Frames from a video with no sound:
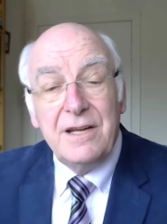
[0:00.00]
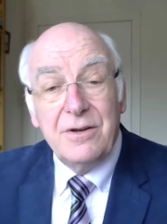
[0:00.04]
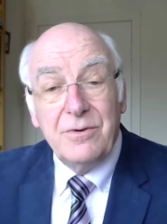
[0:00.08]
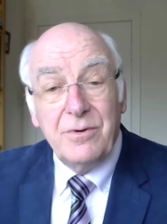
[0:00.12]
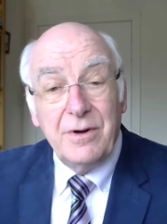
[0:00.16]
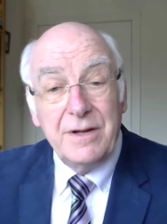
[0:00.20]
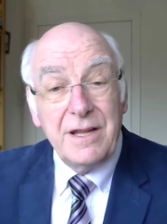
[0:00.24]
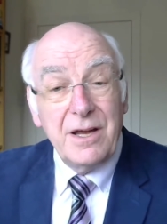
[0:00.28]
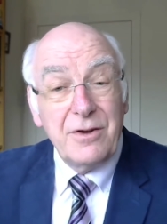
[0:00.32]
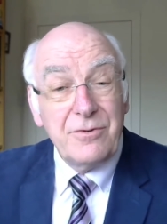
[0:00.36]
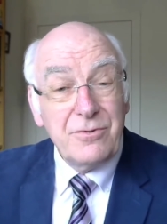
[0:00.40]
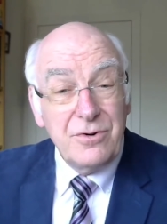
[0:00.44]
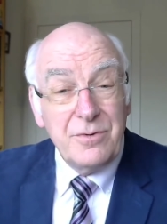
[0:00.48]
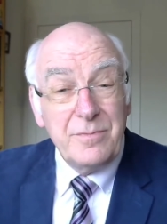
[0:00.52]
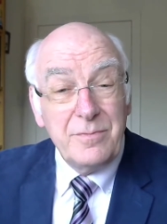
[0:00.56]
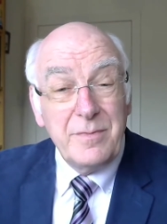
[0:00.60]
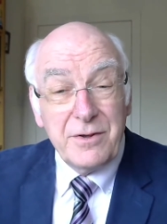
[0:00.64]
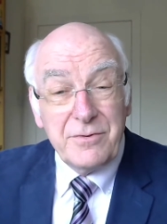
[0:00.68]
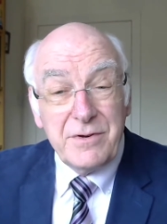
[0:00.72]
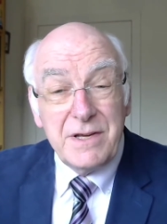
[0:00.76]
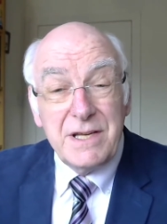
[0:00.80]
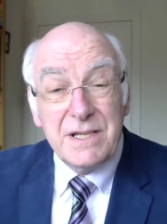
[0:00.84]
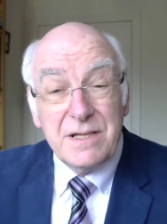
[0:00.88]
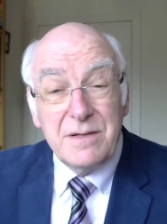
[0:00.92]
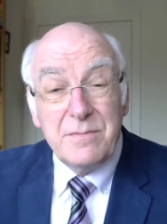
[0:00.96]
When I wrote my
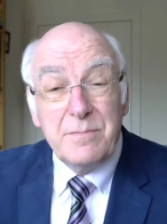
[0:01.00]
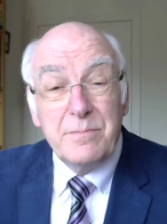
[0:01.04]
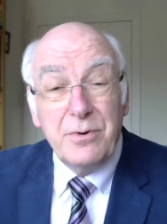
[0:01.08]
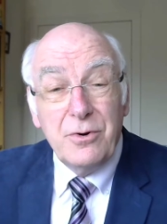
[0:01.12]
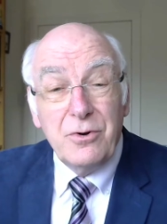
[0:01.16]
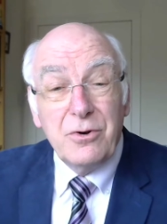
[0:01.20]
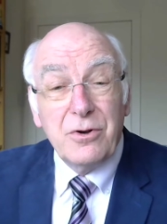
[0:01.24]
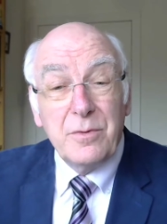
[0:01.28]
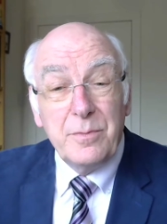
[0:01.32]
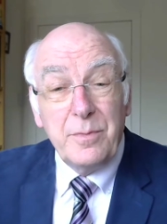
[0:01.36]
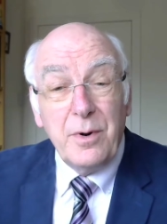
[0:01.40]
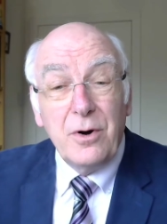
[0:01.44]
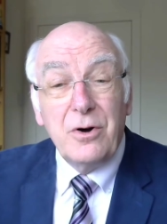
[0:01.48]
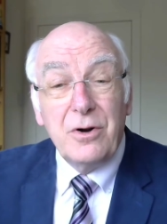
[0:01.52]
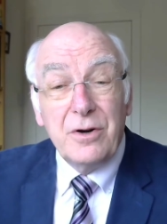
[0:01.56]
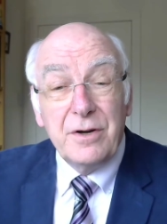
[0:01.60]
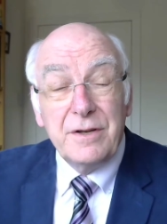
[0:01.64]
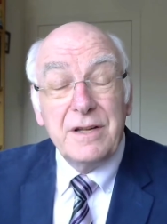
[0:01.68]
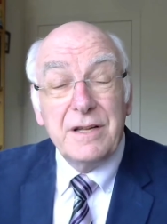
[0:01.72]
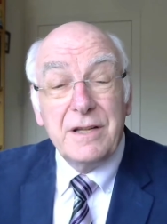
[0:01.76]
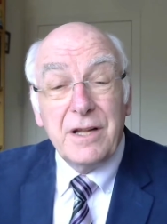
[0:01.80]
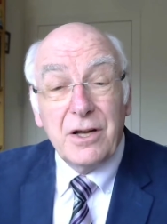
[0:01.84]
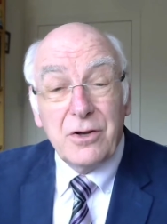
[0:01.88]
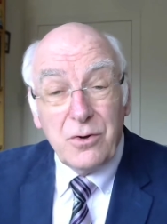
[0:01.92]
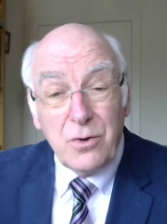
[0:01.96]
recent book,
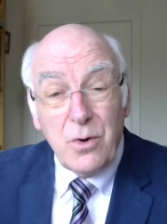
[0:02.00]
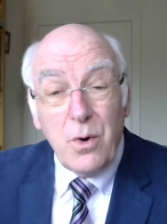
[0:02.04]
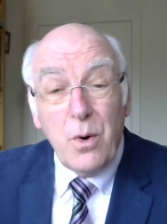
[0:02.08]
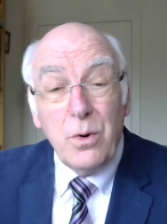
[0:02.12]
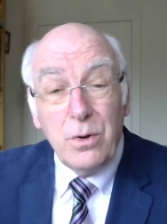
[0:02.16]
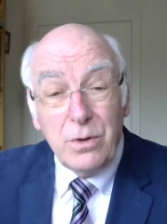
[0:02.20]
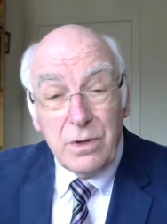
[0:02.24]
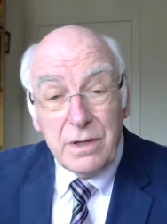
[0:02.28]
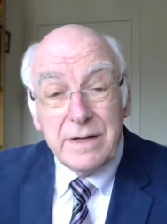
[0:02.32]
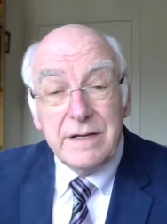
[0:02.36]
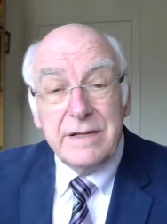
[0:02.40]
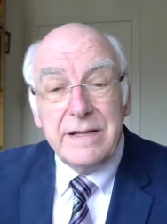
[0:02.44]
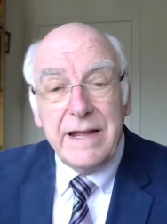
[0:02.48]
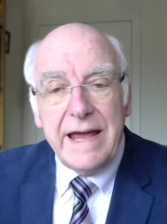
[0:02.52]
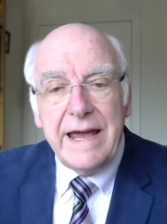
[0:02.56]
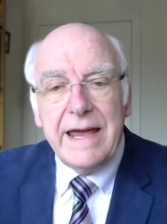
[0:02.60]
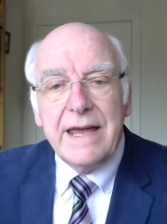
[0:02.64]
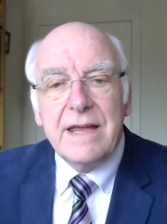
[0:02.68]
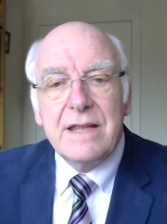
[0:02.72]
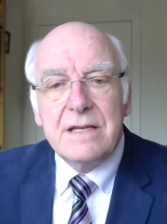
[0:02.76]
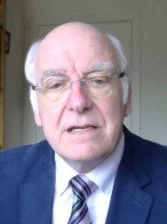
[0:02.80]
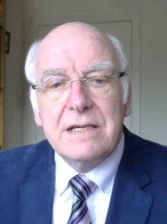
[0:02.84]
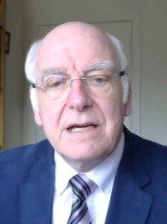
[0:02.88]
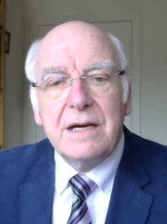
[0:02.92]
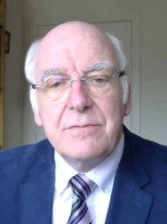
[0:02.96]
Born in a Golden
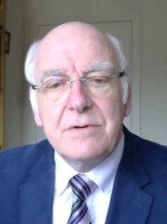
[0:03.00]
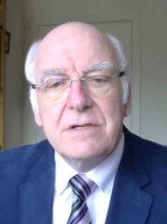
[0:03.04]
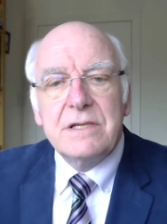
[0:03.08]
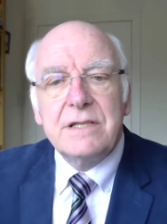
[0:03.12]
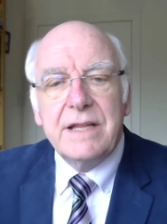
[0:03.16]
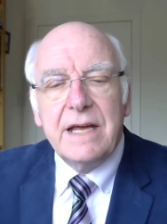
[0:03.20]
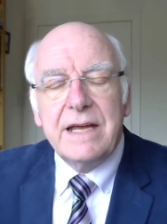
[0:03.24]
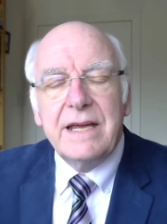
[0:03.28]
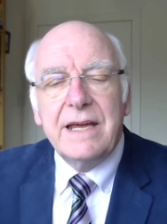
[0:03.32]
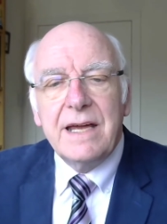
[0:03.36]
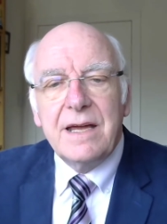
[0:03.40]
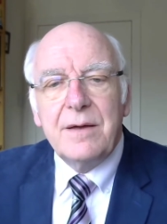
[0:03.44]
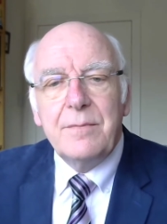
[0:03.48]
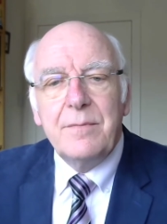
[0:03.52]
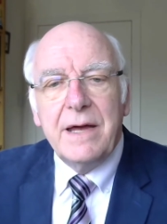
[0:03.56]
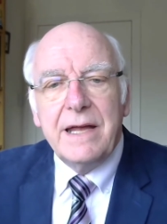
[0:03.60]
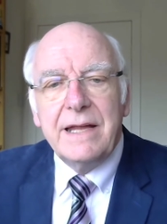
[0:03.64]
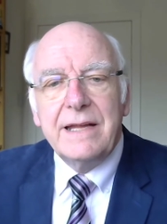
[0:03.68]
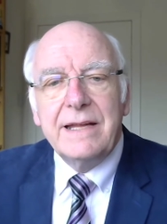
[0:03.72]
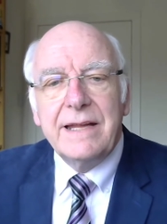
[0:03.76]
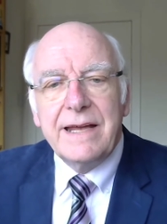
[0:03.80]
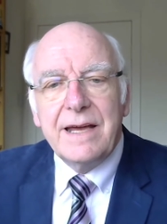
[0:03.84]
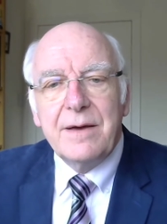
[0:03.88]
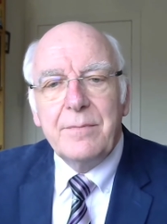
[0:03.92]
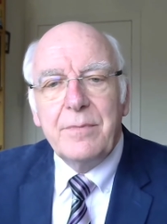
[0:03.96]
Age, I was thinking
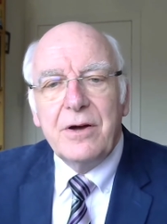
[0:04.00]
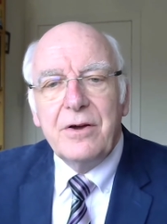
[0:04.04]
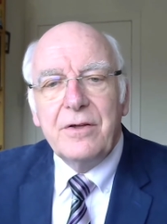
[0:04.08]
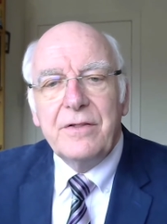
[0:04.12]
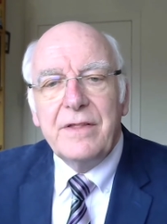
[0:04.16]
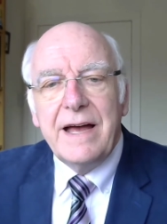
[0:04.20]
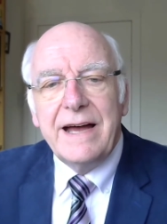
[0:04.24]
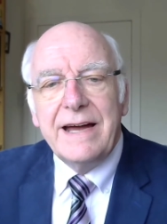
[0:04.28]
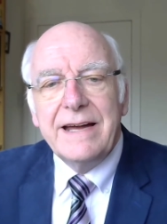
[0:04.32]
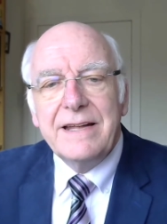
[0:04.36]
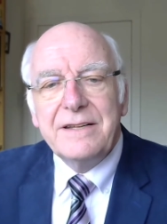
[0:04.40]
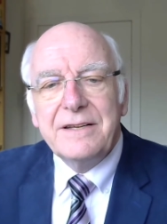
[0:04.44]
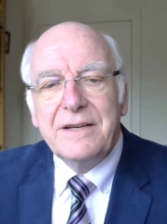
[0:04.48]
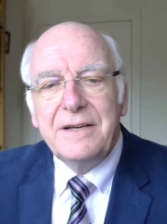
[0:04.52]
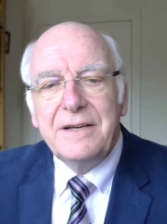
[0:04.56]
mainly about that.